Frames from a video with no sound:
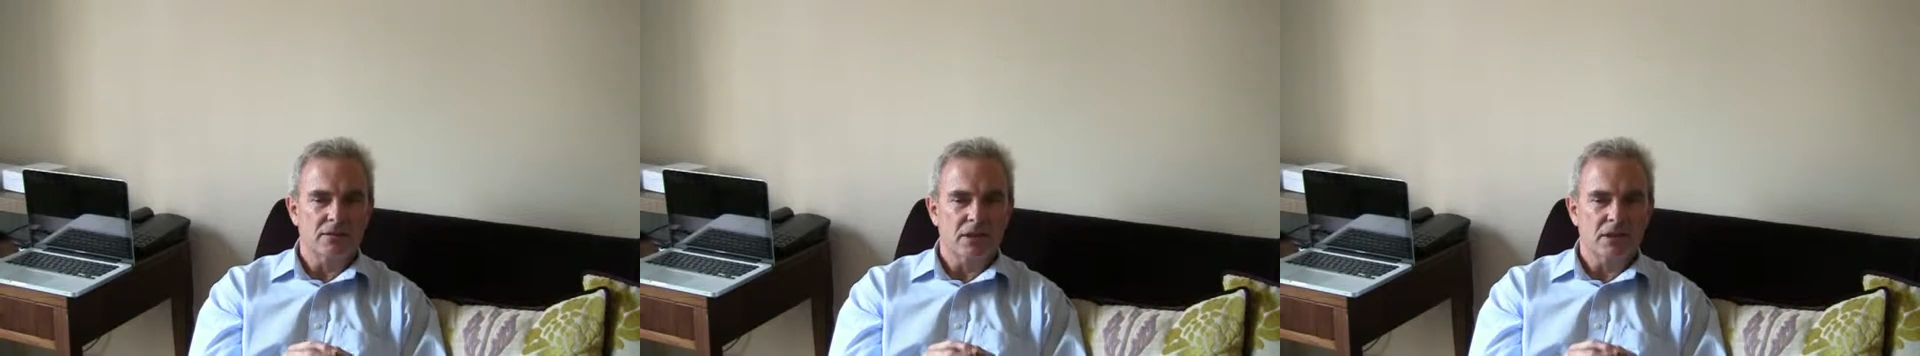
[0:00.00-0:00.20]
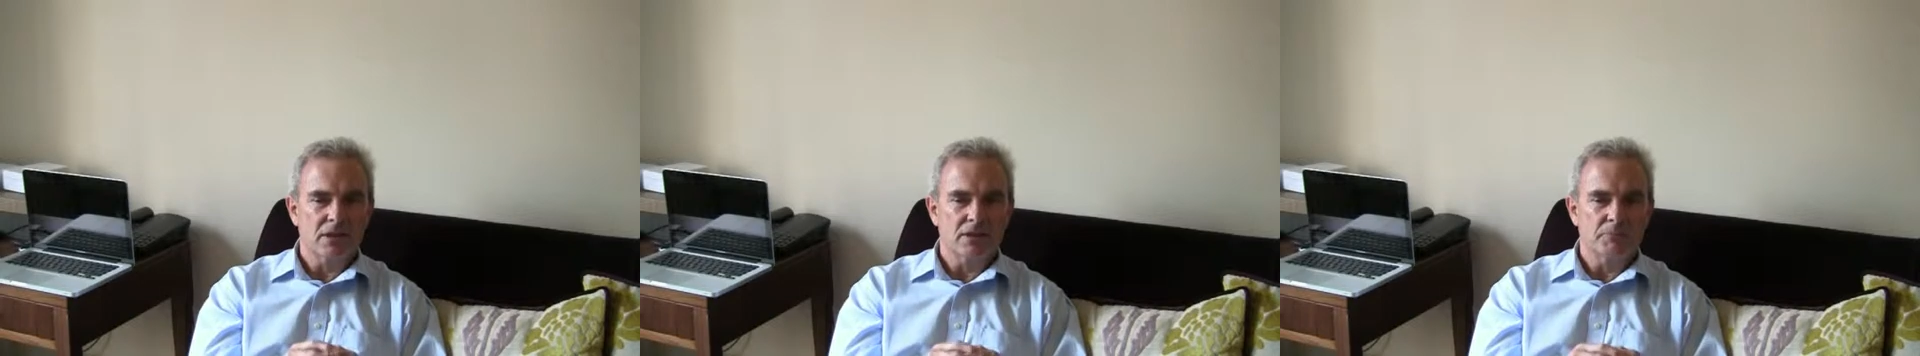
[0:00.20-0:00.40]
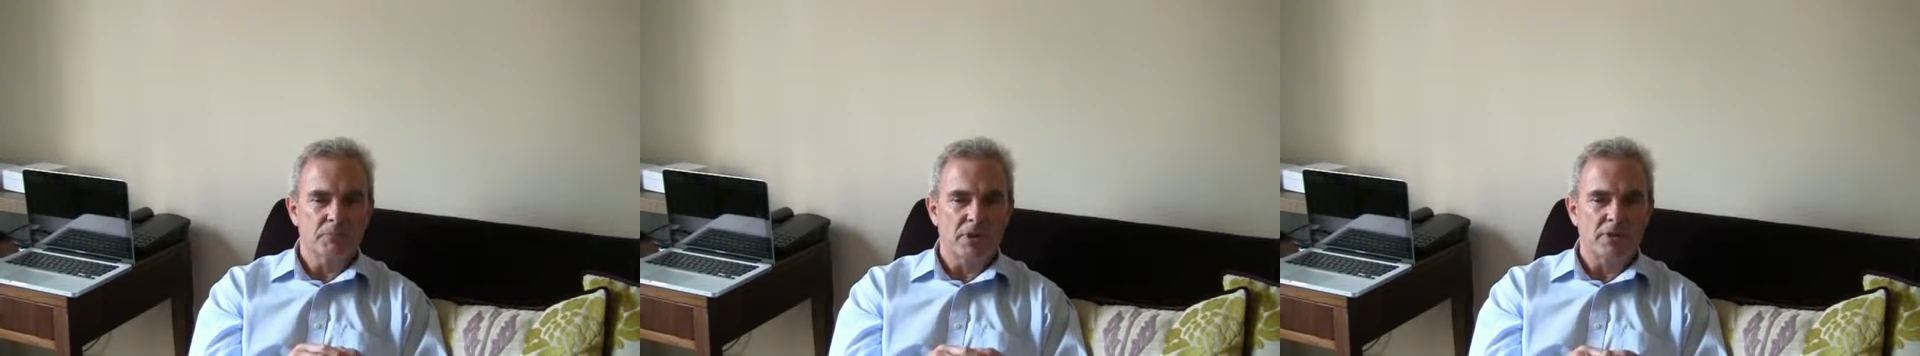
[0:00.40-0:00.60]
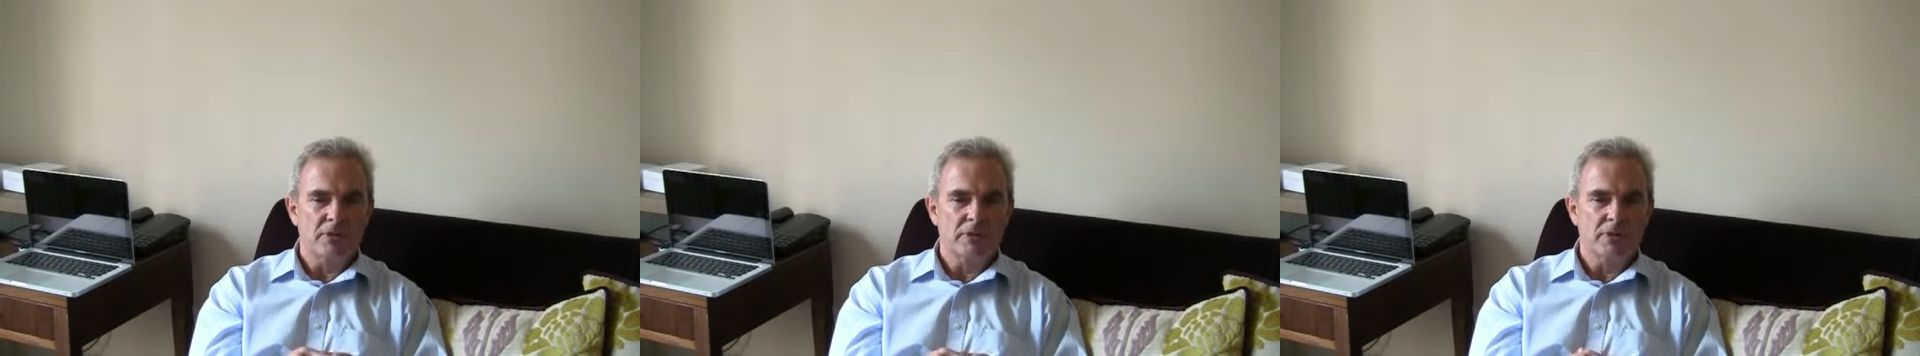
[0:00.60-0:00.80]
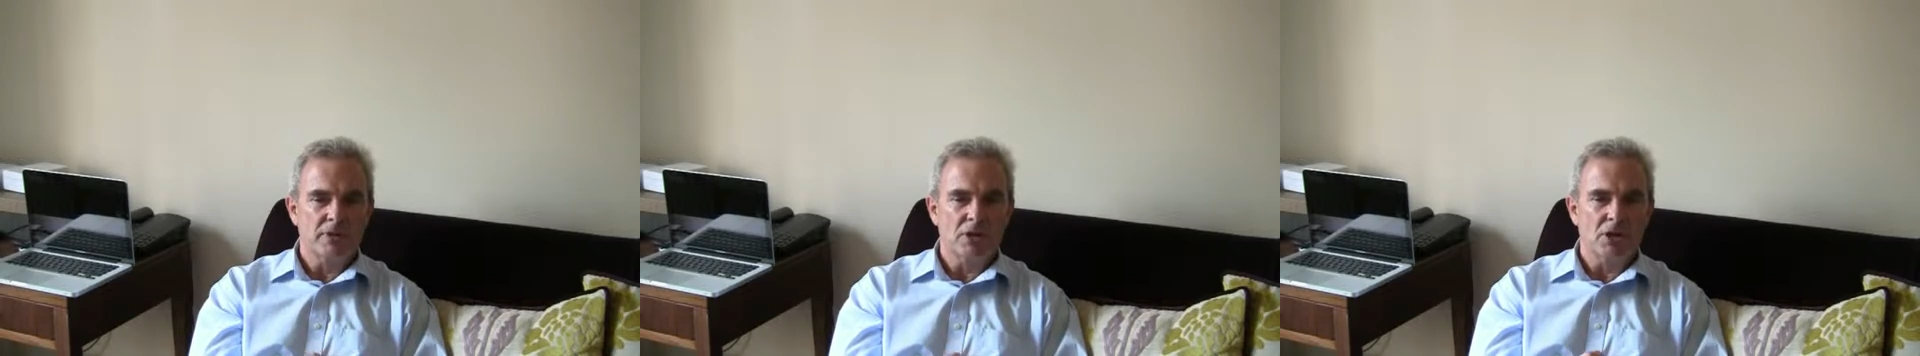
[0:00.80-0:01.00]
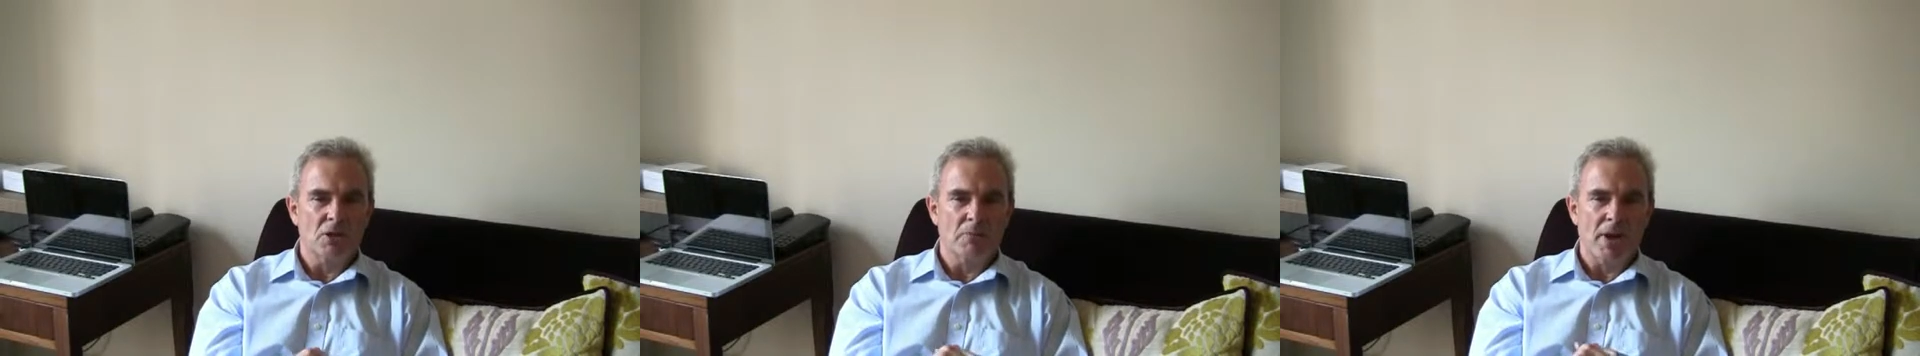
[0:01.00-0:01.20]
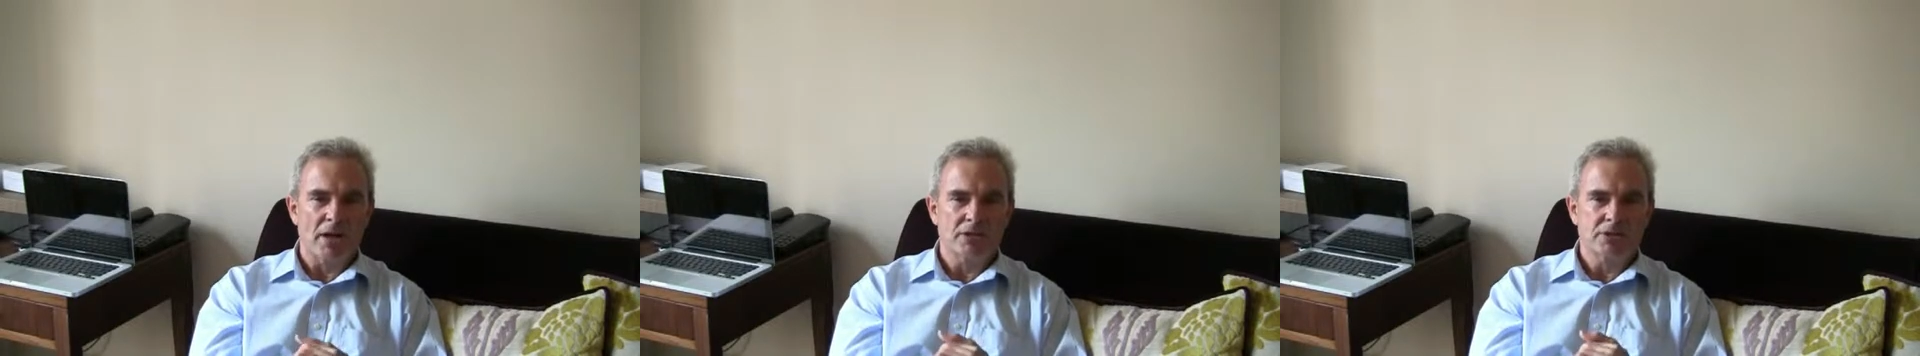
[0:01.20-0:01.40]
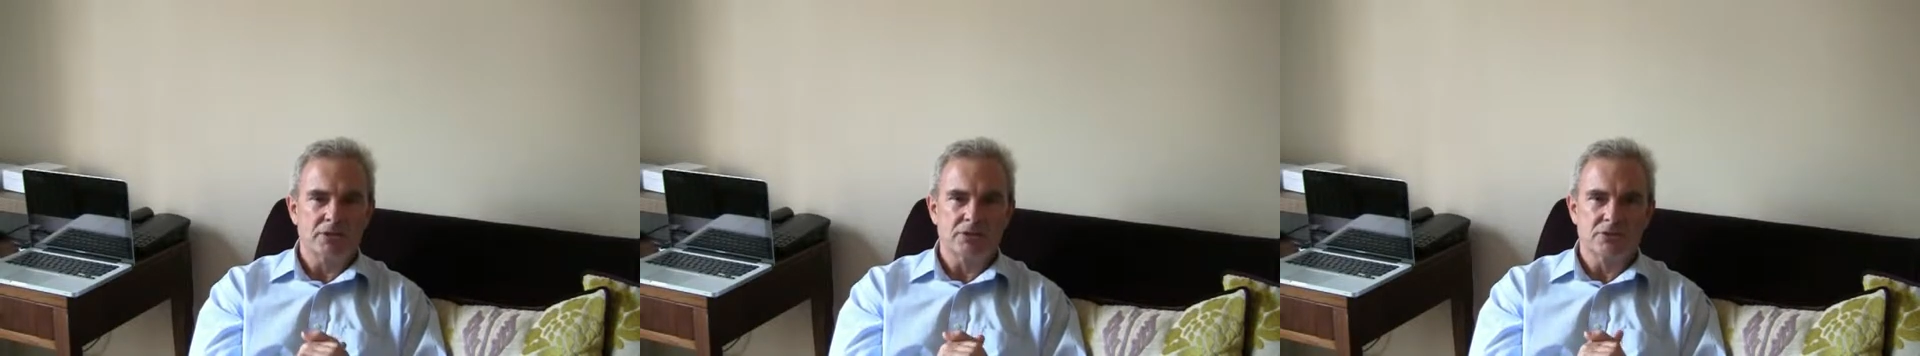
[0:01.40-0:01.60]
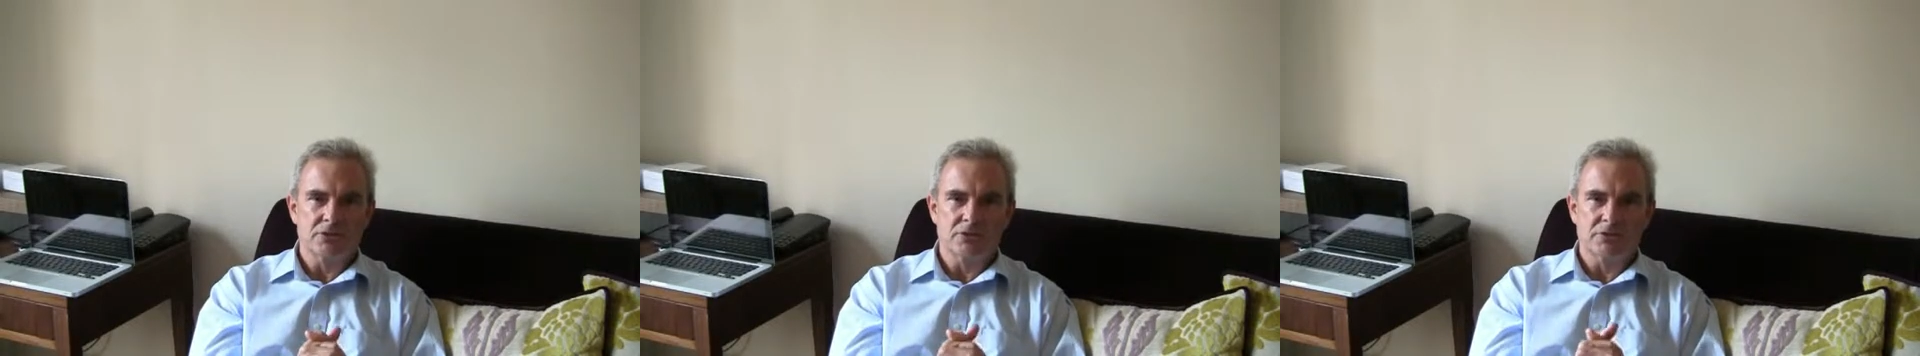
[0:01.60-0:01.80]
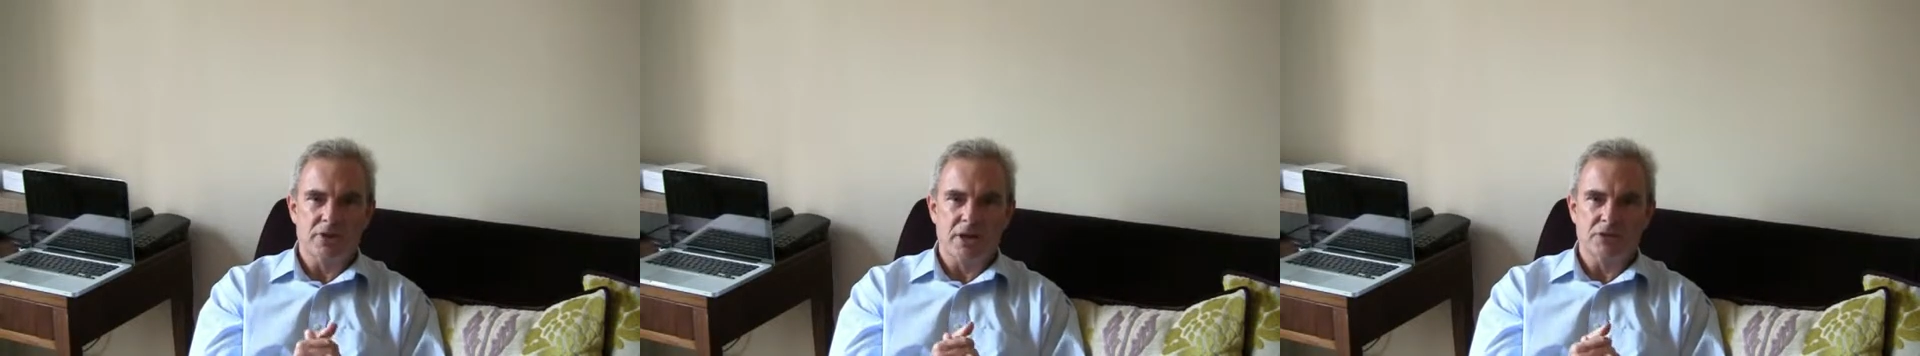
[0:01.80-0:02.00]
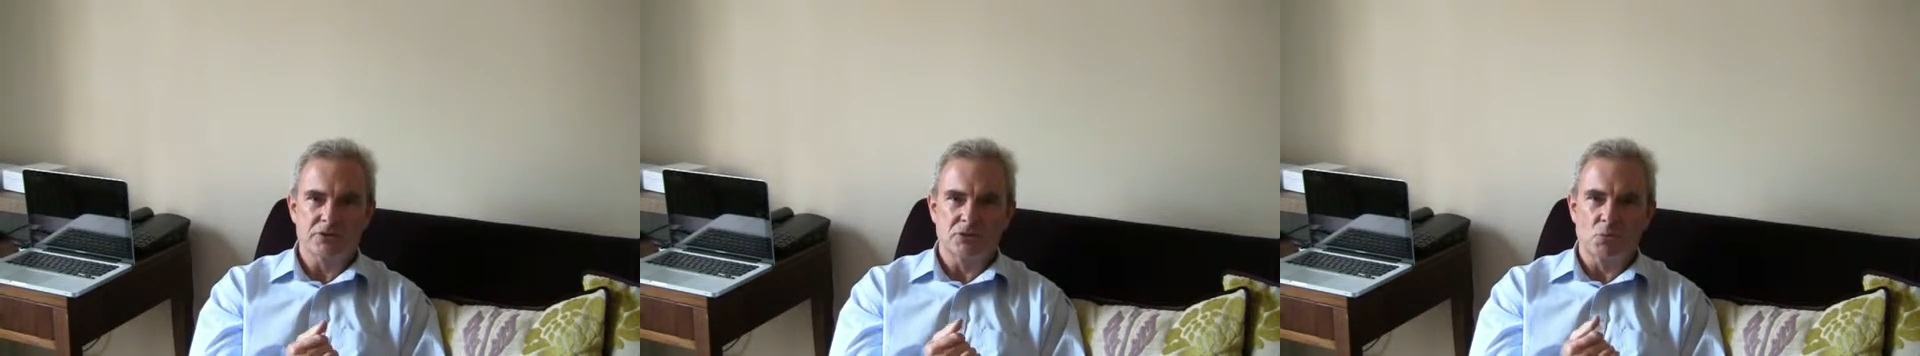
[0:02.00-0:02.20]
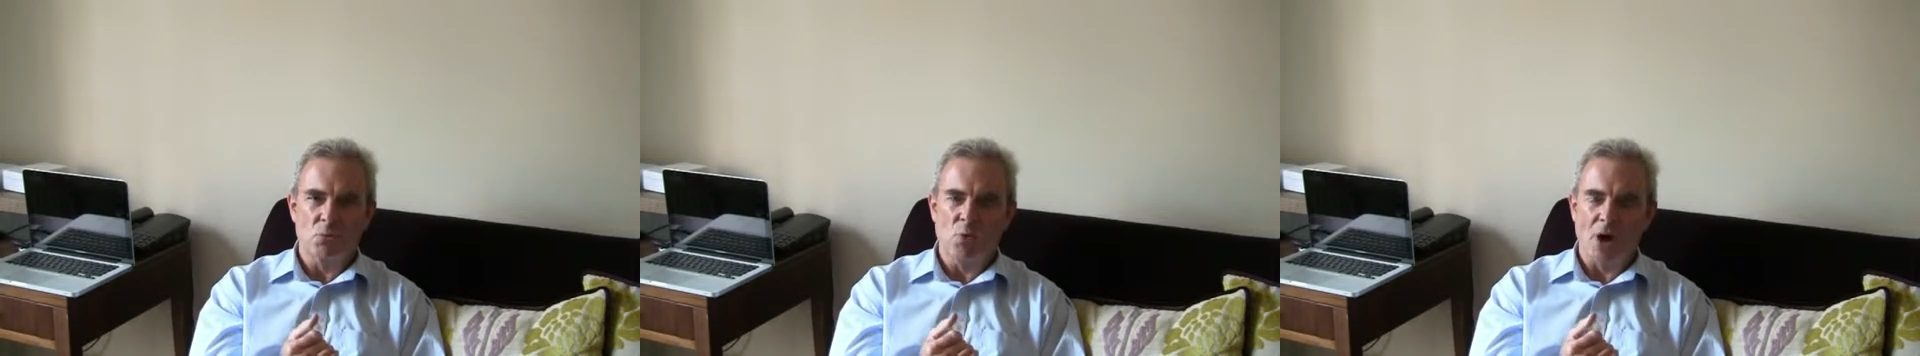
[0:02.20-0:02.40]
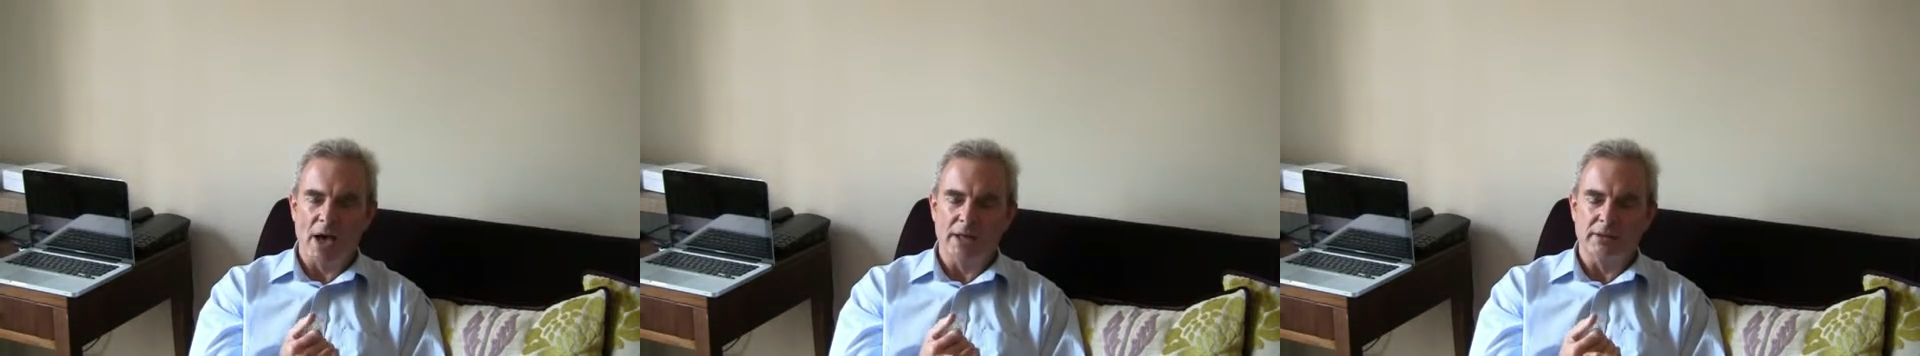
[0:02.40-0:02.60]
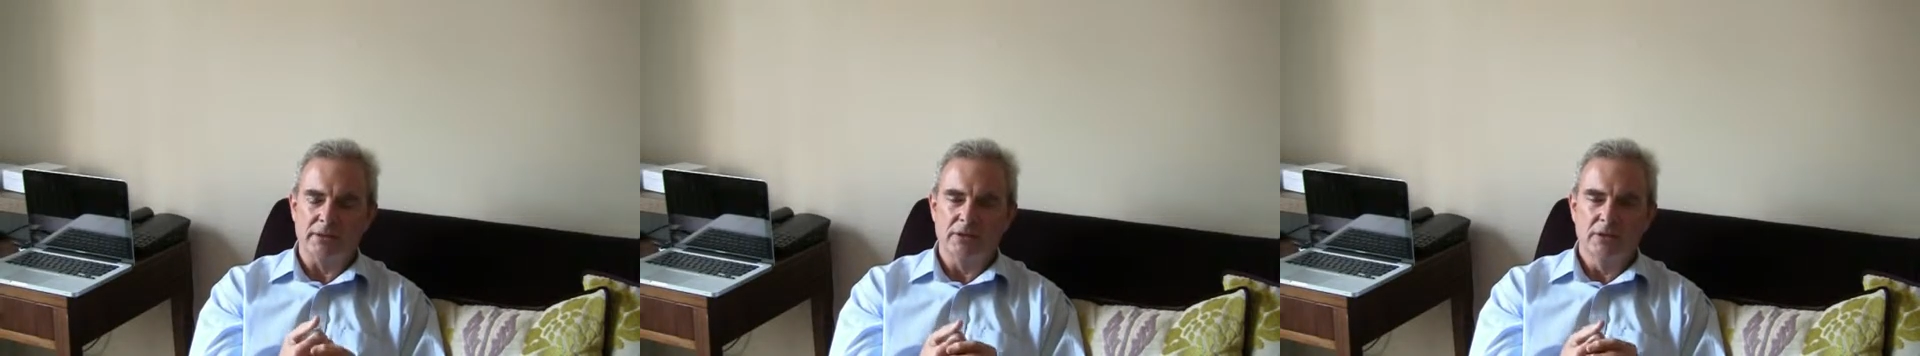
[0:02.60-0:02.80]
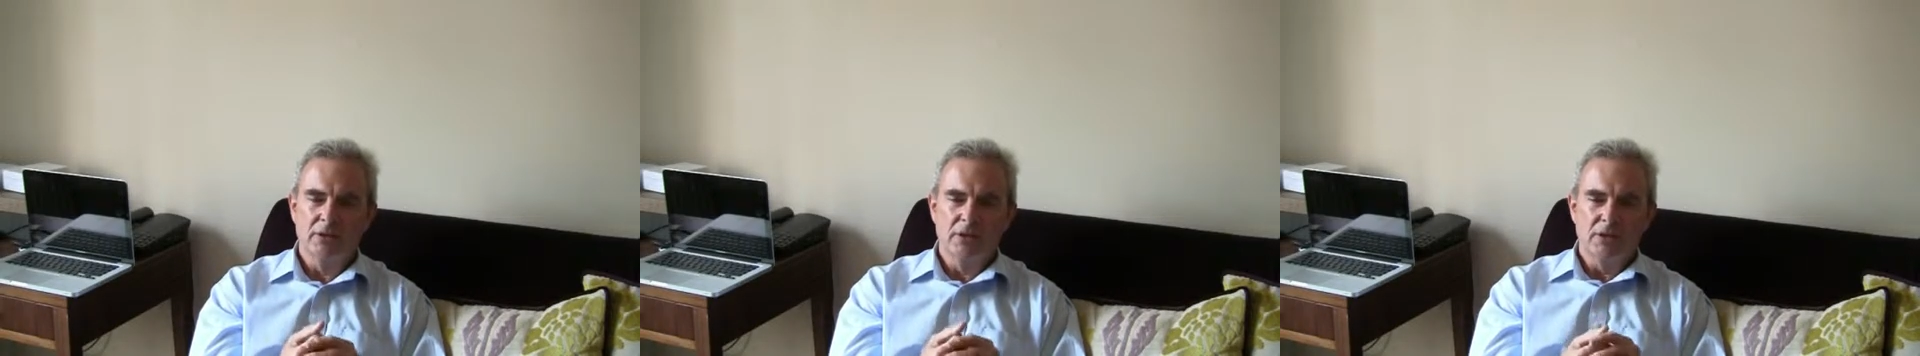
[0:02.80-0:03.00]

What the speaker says: that I'd been thinking about in 2001,